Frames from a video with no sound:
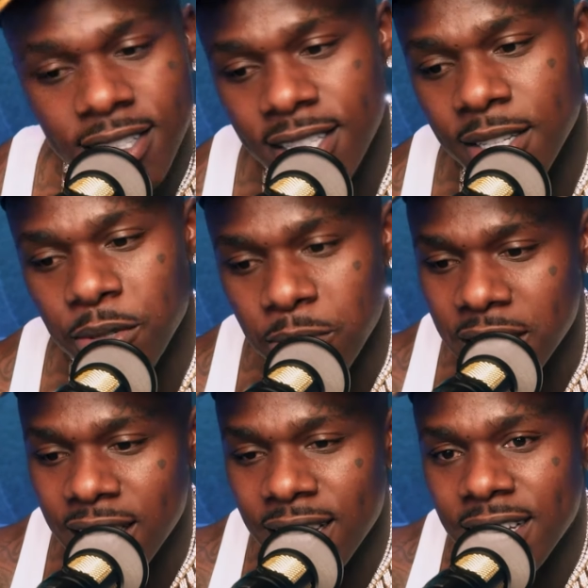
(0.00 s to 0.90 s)
You get what I'm
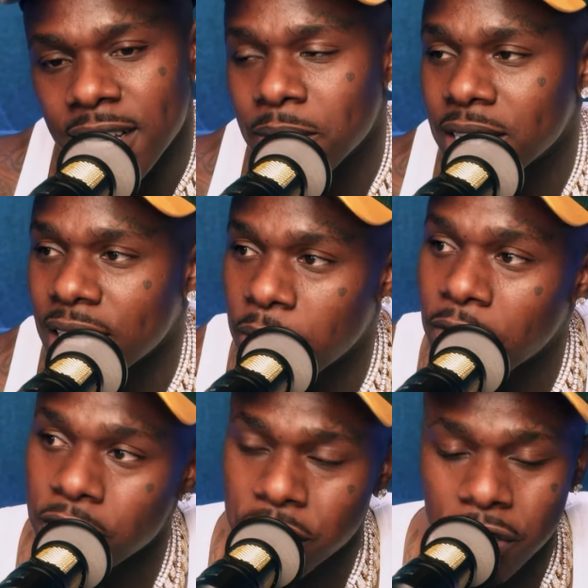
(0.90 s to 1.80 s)
saying? Keeping it that way
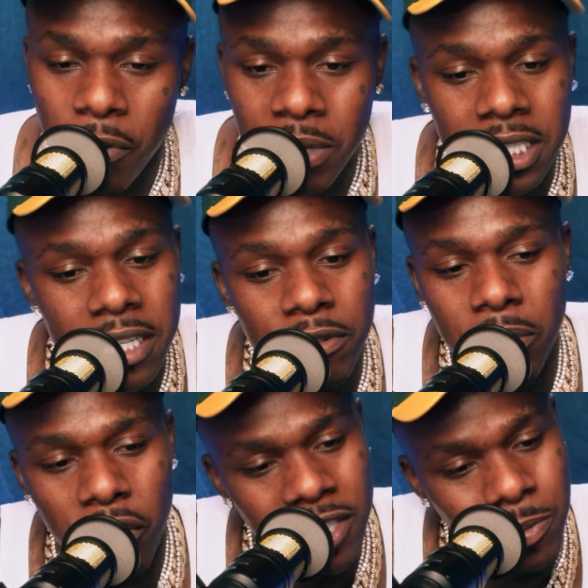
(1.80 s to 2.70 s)
for sure. But it's even
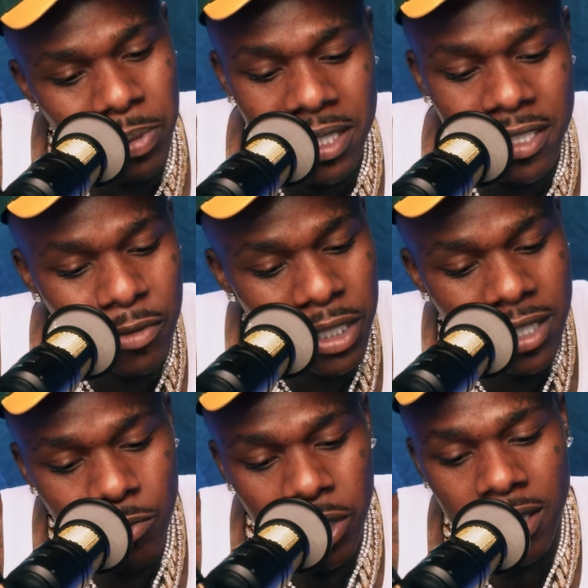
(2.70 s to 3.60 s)
more expensive
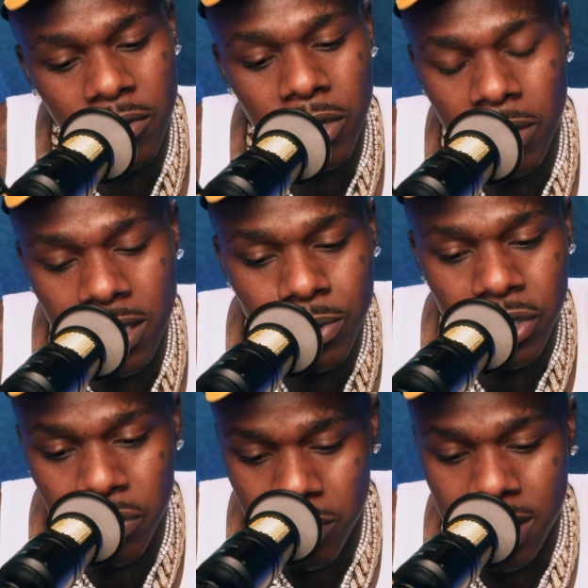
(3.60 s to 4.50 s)
when that's
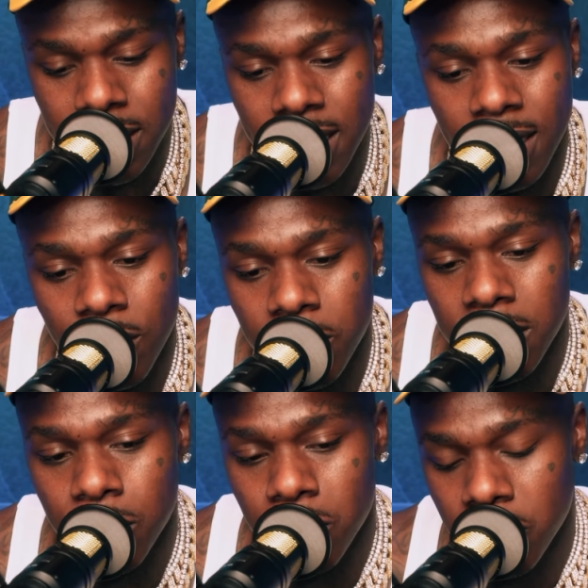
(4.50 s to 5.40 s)
what you really stand on
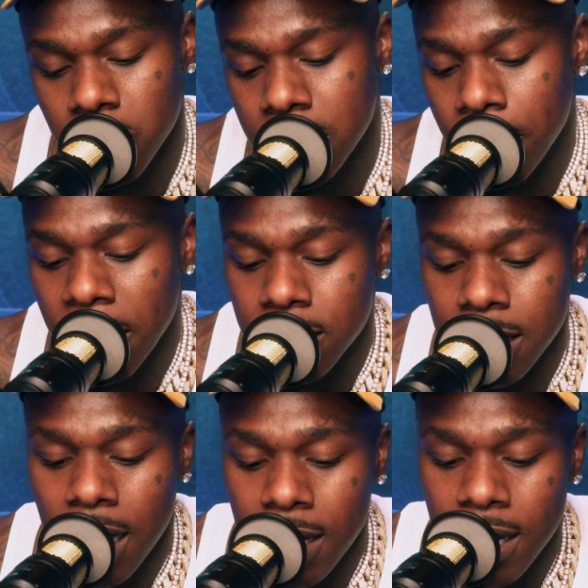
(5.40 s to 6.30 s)
and you step
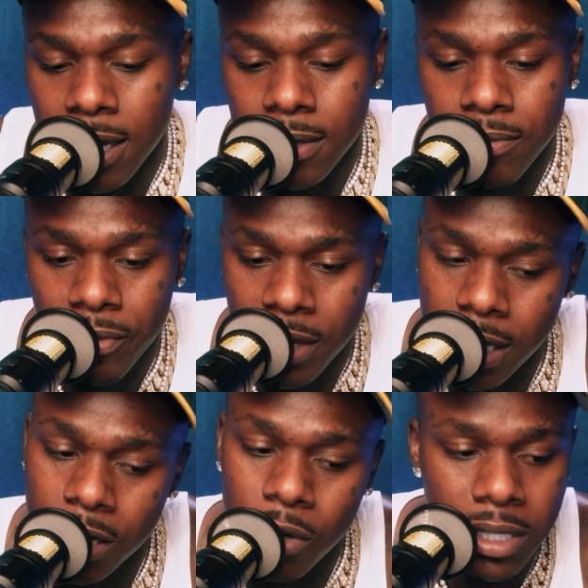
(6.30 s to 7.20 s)
outside of that
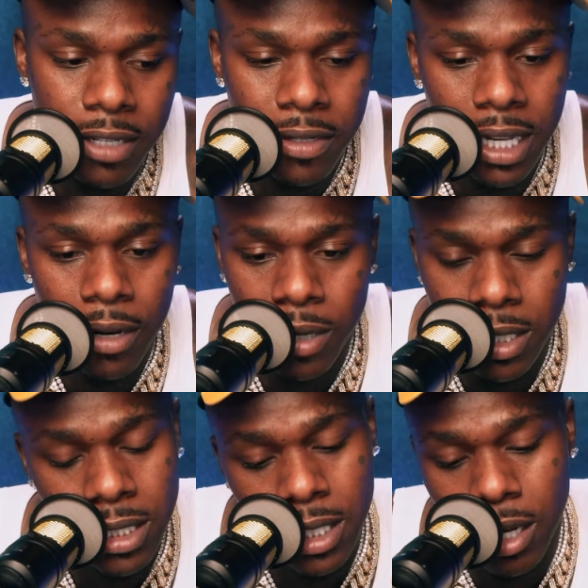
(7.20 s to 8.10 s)
and go a different
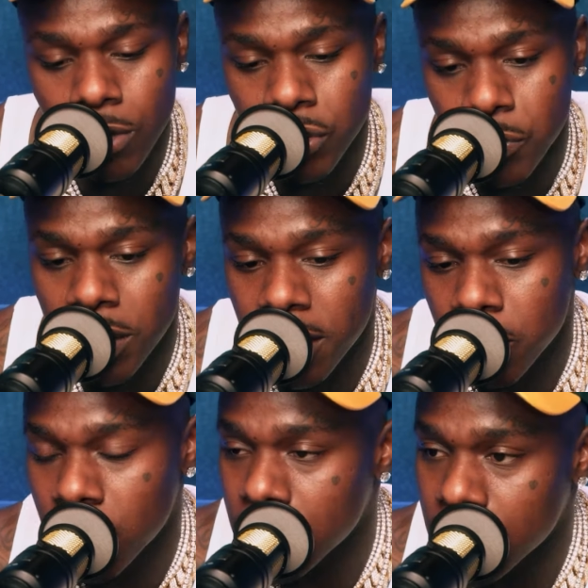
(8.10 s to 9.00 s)
direction. It costs you way
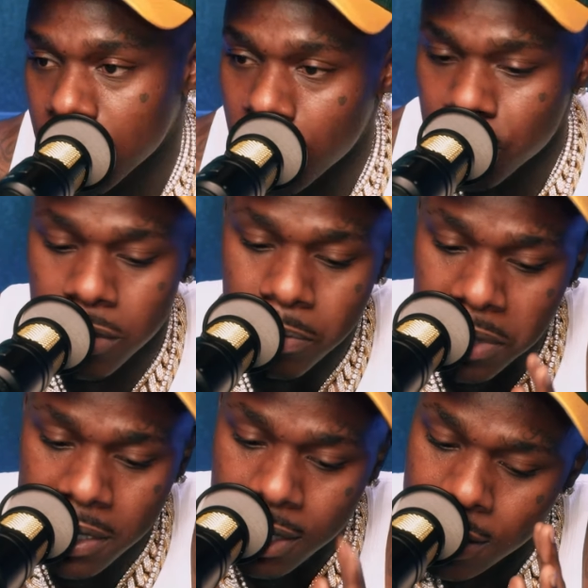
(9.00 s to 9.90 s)
more than it costs you to
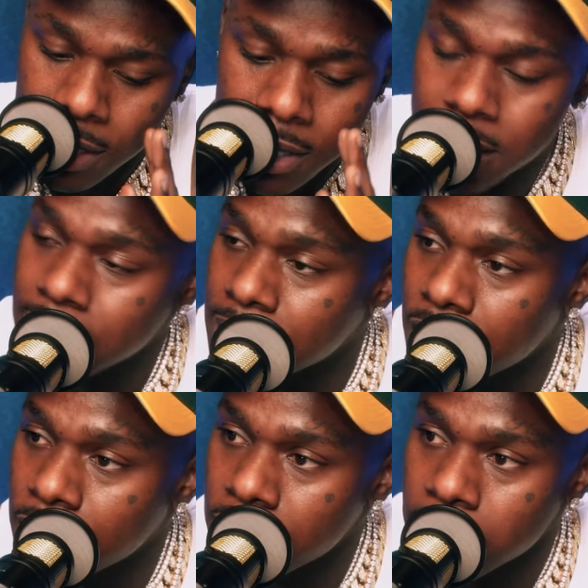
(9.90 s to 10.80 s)
be
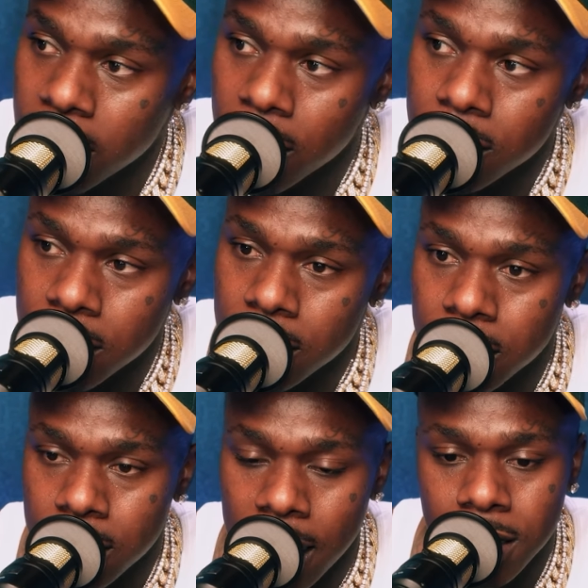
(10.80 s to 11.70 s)
yourself and be authentic
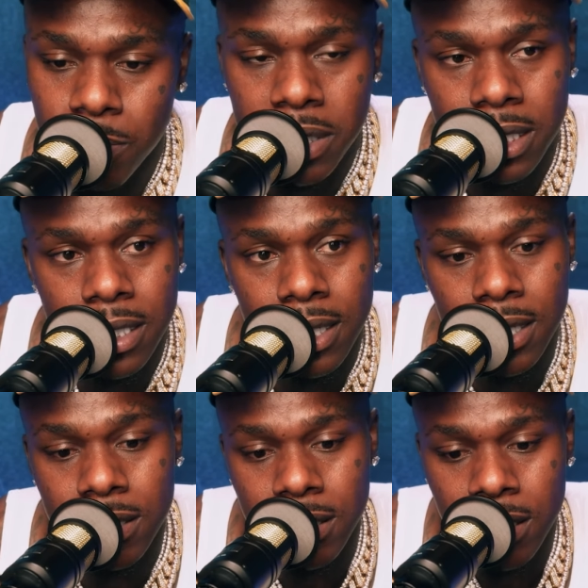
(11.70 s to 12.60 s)
1,000%.
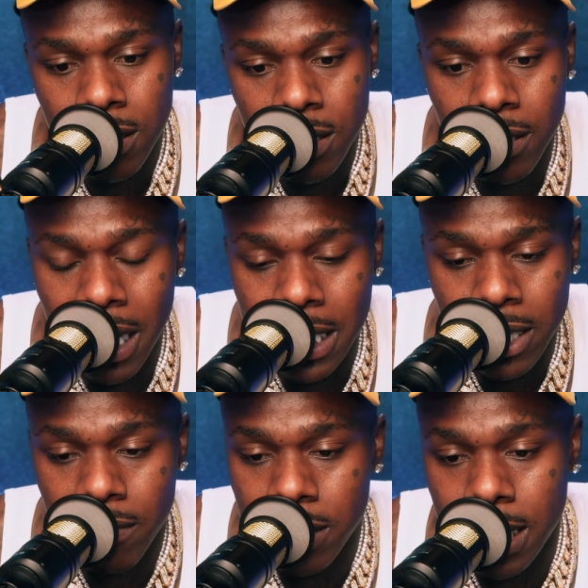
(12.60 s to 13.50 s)
And if I can
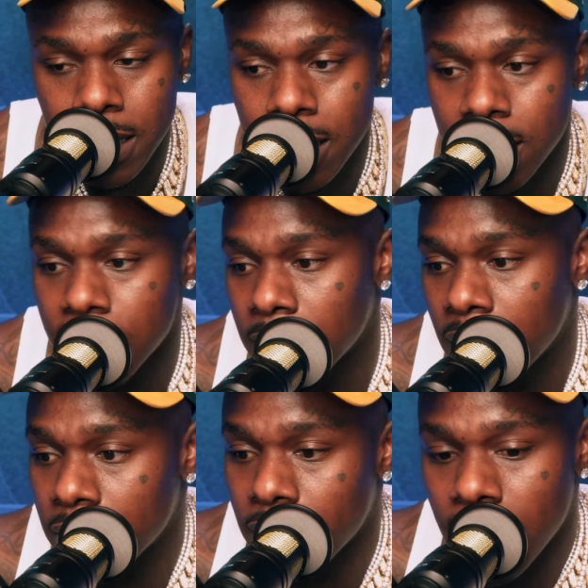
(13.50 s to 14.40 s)
give a nigga any
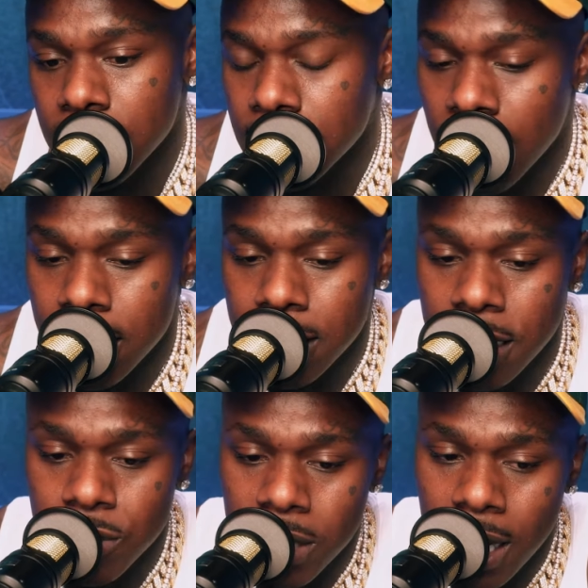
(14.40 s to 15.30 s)
amount of advice, like
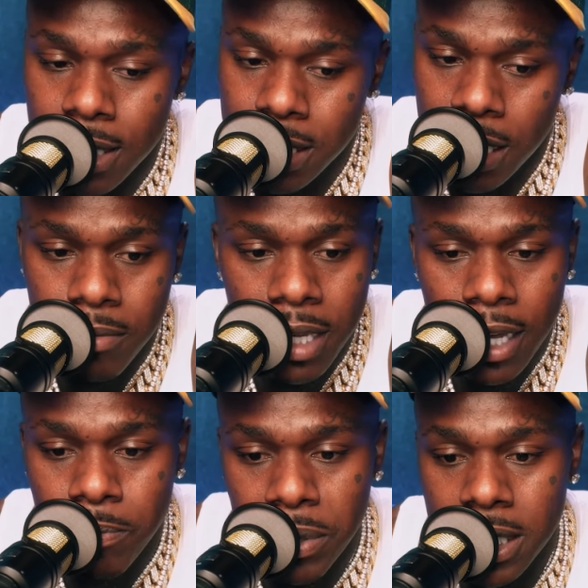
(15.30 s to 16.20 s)
that's what I tell him,
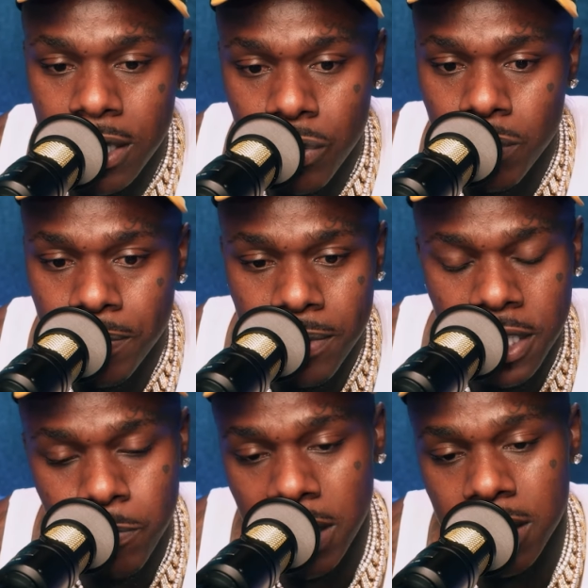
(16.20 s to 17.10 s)
like be you,
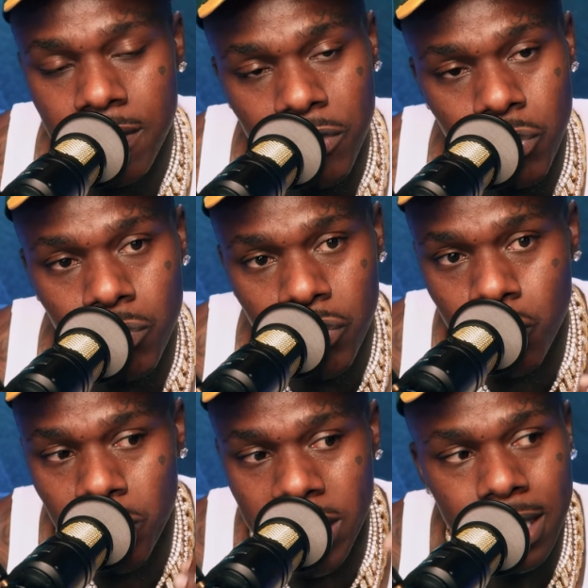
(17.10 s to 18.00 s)
especially if you
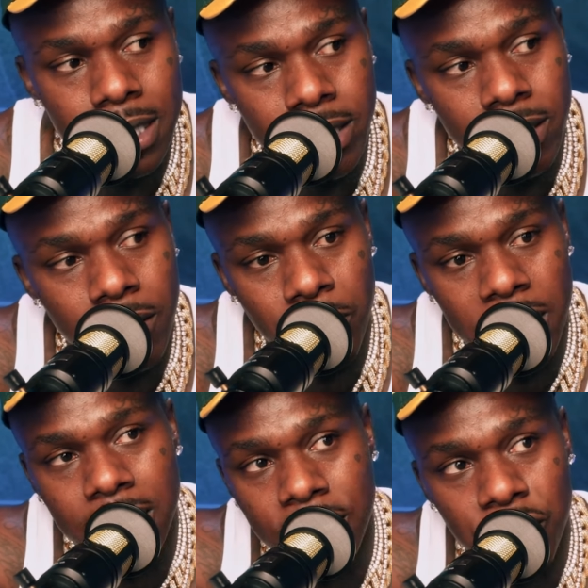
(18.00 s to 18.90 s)
get to a
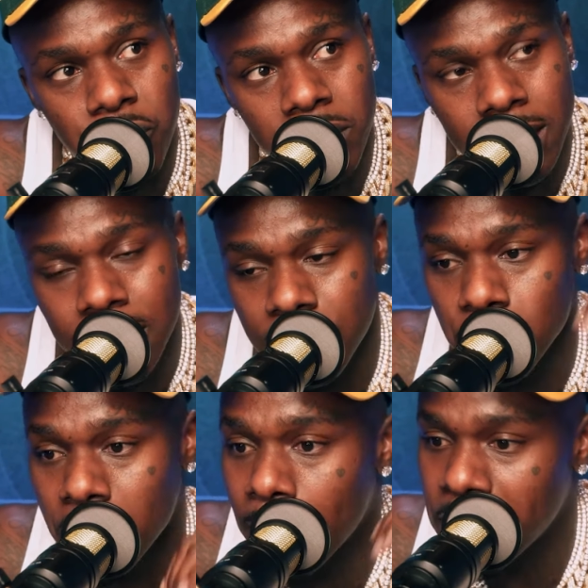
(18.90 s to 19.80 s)
place that you want to get
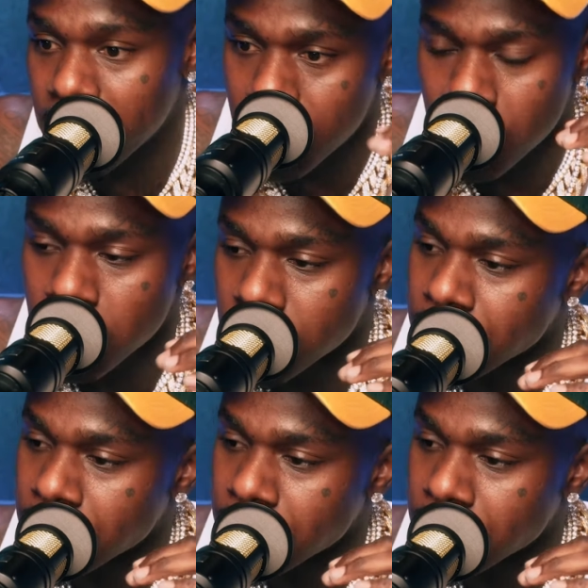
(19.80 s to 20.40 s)
to. By being you,